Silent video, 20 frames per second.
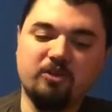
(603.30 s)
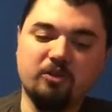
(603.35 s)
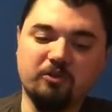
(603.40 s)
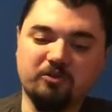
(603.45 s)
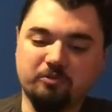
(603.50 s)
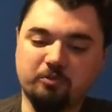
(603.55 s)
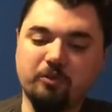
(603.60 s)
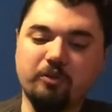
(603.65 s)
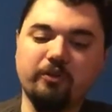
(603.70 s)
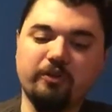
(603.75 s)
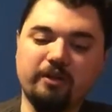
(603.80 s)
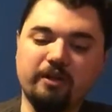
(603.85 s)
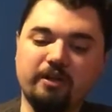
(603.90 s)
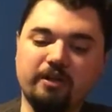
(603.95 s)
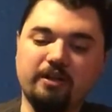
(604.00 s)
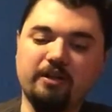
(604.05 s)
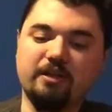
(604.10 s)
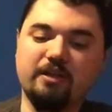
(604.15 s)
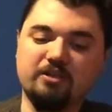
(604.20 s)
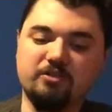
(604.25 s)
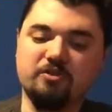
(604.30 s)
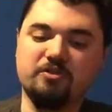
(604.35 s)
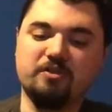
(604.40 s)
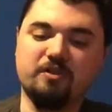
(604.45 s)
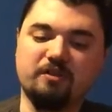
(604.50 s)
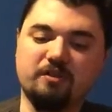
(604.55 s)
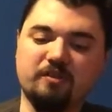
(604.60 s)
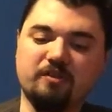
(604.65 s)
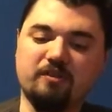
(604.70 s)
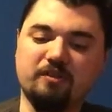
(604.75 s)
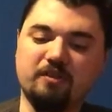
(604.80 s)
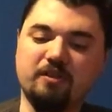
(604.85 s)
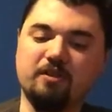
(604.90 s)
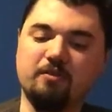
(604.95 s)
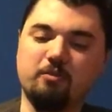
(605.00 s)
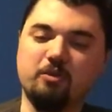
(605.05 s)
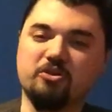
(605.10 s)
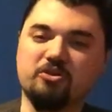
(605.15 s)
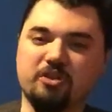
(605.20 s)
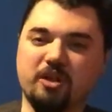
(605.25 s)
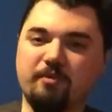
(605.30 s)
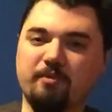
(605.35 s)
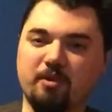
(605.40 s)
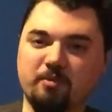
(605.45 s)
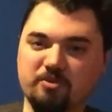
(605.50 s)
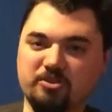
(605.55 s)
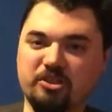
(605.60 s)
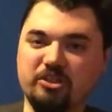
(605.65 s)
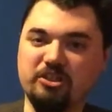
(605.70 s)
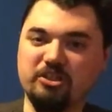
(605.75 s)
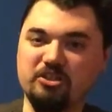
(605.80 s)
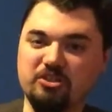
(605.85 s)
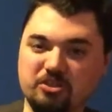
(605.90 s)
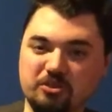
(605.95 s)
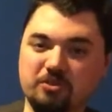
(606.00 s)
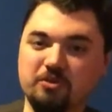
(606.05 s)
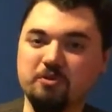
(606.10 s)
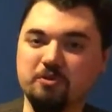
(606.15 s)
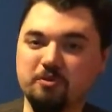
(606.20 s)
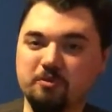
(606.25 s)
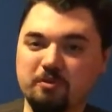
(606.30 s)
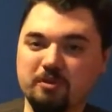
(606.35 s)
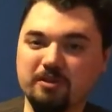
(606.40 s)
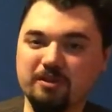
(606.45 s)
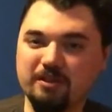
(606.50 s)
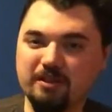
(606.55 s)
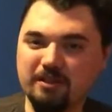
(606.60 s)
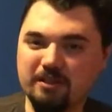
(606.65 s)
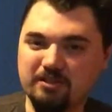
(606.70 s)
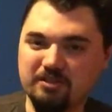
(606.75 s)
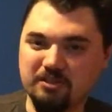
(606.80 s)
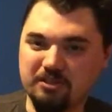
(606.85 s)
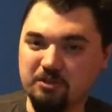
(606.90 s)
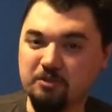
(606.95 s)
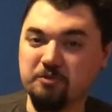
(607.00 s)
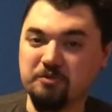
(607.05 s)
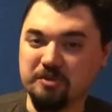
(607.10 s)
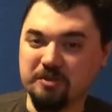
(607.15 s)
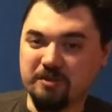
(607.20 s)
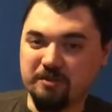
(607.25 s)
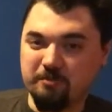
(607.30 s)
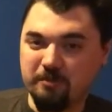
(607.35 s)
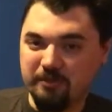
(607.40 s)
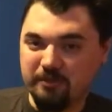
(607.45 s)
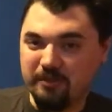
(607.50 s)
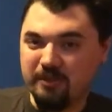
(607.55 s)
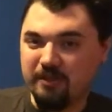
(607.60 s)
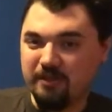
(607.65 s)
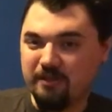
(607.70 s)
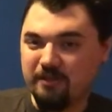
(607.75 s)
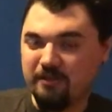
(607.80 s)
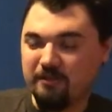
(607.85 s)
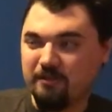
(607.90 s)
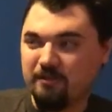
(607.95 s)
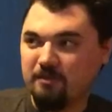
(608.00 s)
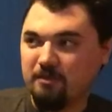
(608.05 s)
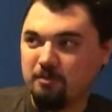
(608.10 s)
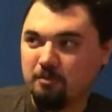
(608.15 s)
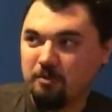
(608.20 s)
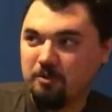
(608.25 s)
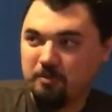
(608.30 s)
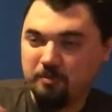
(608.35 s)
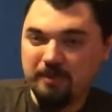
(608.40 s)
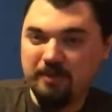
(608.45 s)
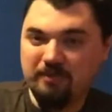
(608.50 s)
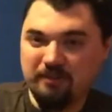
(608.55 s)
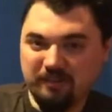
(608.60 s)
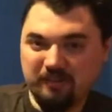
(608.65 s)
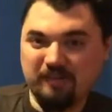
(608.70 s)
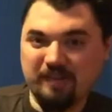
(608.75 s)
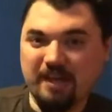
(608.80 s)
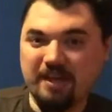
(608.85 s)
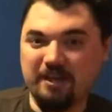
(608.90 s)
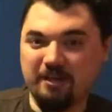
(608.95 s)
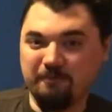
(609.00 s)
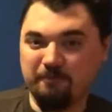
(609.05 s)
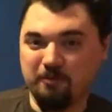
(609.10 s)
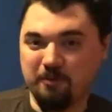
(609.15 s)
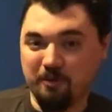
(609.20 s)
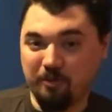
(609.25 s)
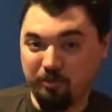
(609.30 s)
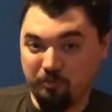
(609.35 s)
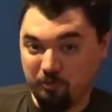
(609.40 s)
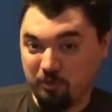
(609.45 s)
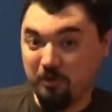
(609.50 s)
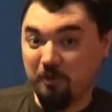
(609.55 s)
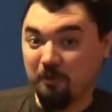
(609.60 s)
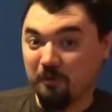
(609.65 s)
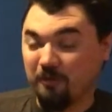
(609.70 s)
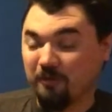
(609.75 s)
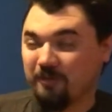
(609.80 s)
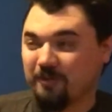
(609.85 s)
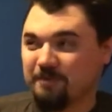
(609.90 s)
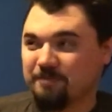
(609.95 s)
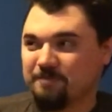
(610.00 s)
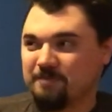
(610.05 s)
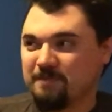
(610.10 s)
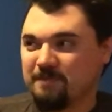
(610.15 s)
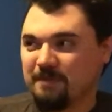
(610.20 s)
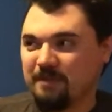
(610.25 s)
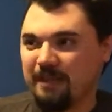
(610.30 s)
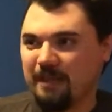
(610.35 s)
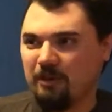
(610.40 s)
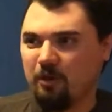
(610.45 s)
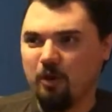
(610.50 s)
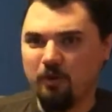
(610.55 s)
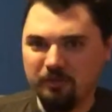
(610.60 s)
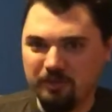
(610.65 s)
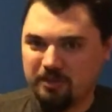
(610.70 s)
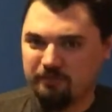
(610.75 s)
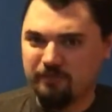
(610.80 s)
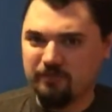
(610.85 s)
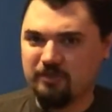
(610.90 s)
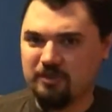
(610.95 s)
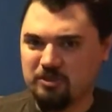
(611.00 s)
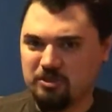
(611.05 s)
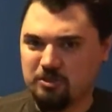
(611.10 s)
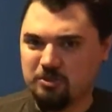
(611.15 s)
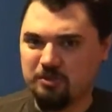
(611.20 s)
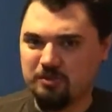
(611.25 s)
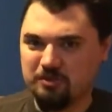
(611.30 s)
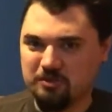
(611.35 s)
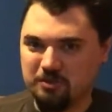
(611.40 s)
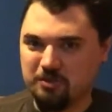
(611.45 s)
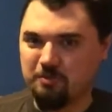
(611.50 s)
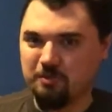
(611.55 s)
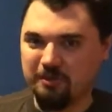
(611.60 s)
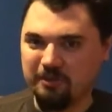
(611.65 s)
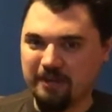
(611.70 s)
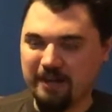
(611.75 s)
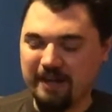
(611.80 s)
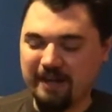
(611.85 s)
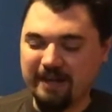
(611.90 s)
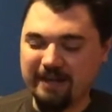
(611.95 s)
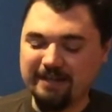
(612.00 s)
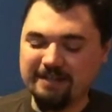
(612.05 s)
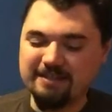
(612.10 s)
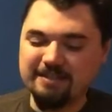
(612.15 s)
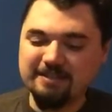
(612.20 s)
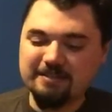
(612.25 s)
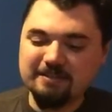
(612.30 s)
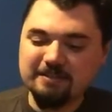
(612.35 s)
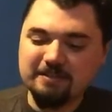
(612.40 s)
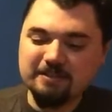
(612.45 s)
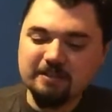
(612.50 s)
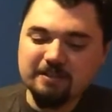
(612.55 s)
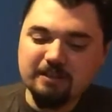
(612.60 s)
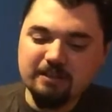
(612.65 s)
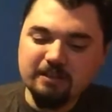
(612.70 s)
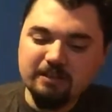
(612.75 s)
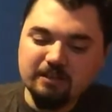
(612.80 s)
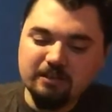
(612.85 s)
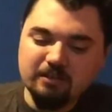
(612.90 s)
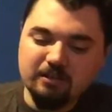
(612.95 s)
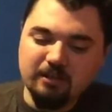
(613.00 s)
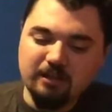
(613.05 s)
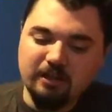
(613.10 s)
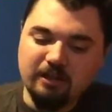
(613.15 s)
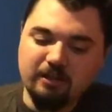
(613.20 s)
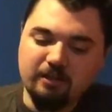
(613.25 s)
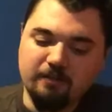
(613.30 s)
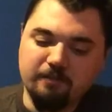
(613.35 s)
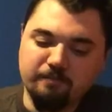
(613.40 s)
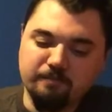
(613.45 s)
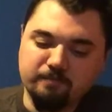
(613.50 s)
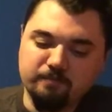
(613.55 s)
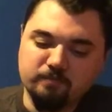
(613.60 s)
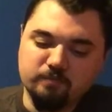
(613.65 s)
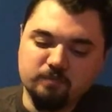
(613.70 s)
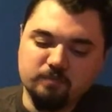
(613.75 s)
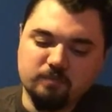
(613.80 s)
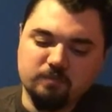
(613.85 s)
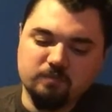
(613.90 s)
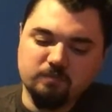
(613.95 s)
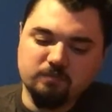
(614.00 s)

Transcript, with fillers: so it's really interesting to see what Shyamalan was going to do to use it within to be the setting for a thriller and all the different things you can do with that. Um,